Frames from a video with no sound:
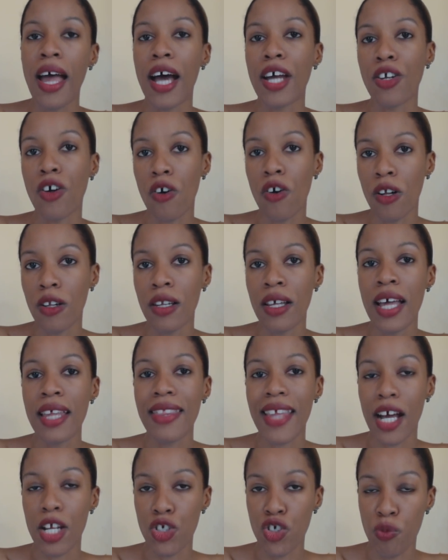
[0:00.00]
and all
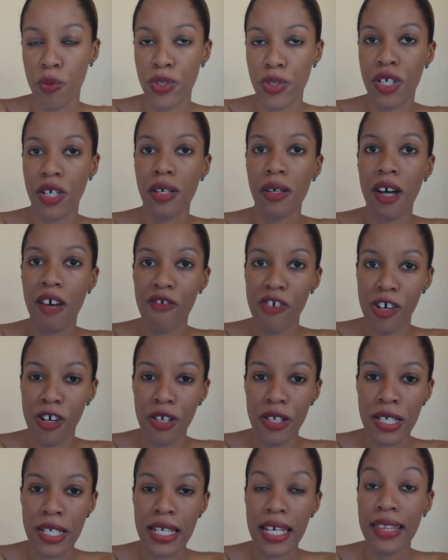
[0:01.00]
that Jupiter
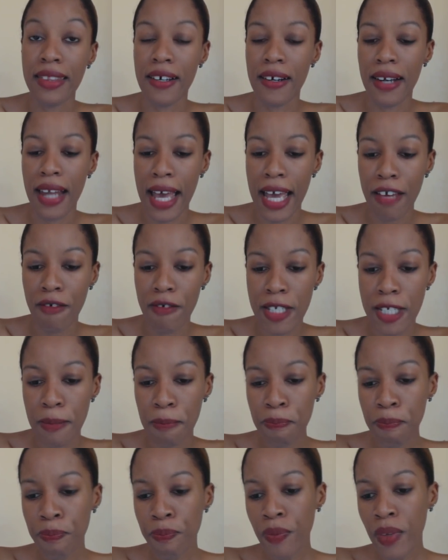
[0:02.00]
governs in their lives.
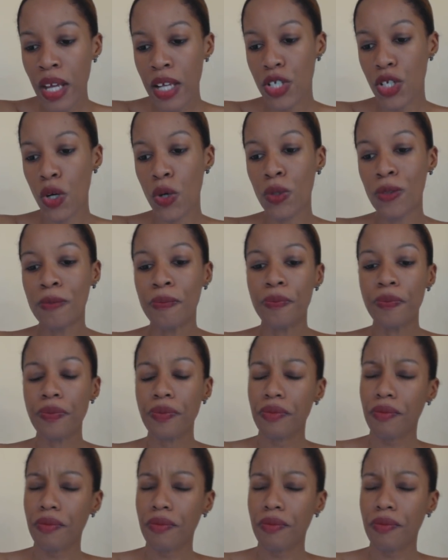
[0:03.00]
So